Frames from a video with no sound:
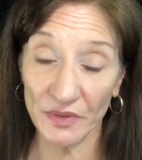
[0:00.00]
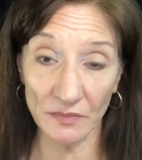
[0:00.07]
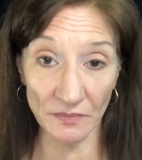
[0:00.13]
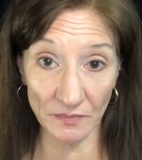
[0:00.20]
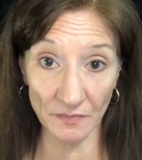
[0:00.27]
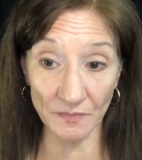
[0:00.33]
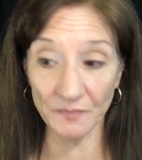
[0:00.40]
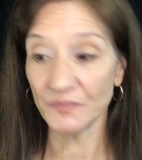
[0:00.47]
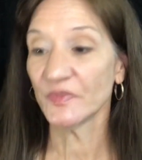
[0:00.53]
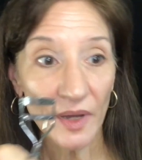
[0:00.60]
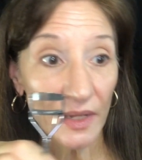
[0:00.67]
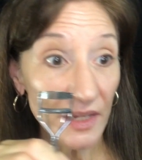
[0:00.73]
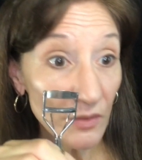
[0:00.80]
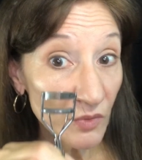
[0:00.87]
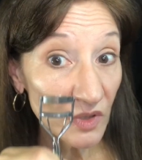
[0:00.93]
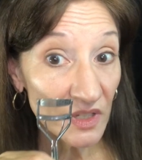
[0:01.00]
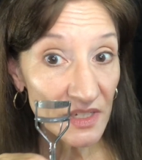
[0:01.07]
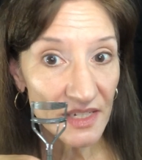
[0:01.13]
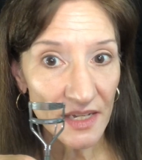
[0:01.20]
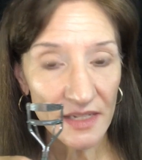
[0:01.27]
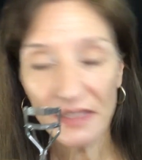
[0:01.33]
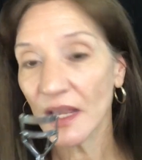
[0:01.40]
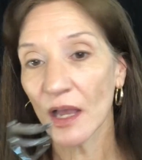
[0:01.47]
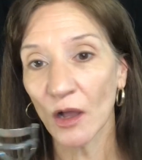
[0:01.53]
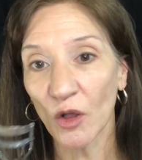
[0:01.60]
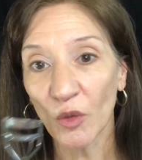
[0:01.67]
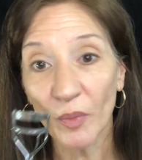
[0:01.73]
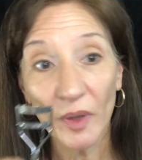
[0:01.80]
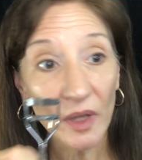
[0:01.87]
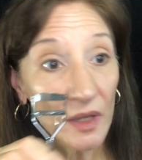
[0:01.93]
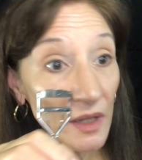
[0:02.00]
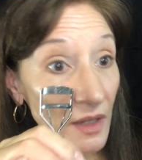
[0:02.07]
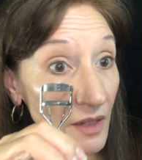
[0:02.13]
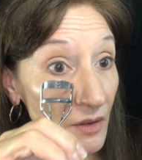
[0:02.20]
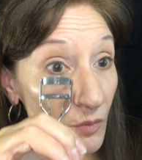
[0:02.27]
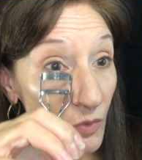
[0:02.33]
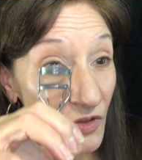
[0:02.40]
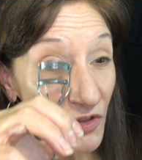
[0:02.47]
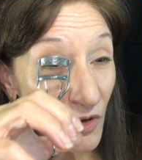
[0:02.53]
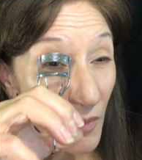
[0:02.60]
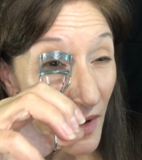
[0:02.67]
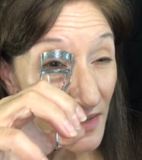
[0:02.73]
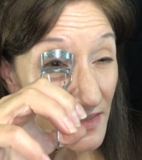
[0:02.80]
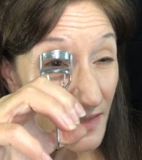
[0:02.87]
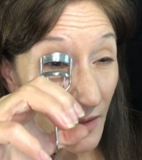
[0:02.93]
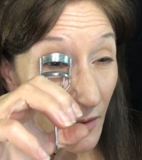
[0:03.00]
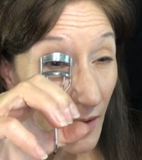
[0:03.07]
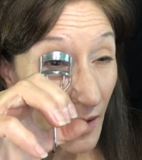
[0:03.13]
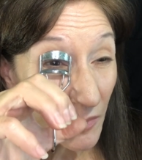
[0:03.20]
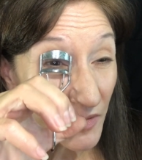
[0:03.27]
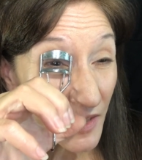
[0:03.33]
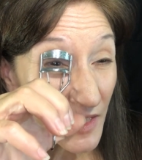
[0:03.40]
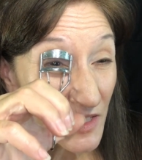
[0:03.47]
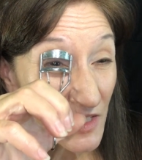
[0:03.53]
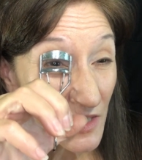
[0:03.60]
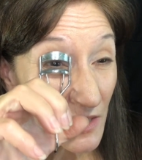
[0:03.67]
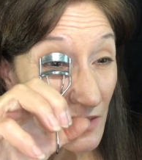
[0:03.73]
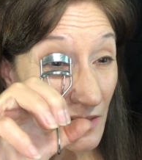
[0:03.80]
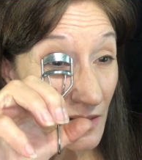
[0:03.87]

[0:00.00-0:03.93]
It really does help with your mascara application.